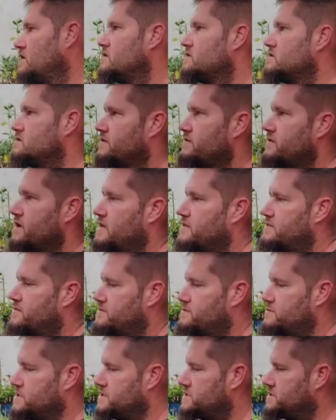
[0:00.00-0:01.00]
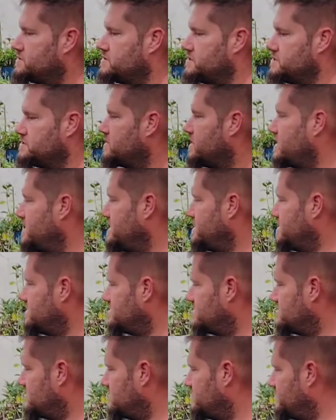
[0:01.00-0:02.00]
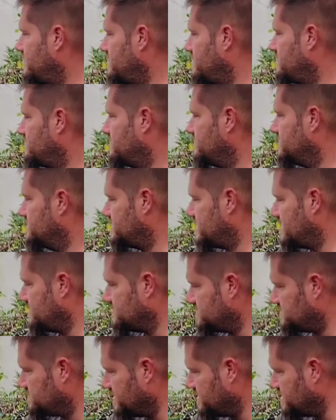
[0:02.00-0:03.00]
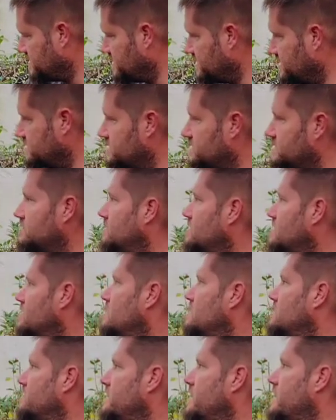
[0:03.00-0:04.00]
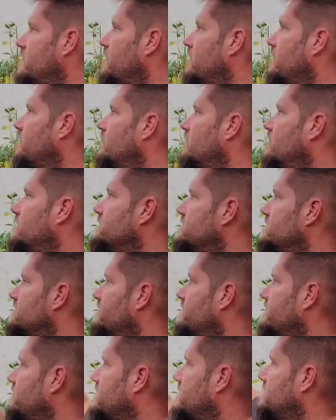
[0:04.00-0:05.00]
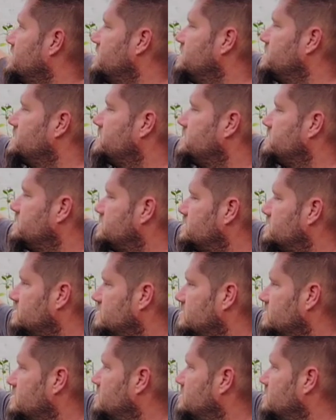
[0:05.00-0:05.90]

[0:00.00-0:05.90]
So I've got three trees right here. They are the same species. They are all in different conditions.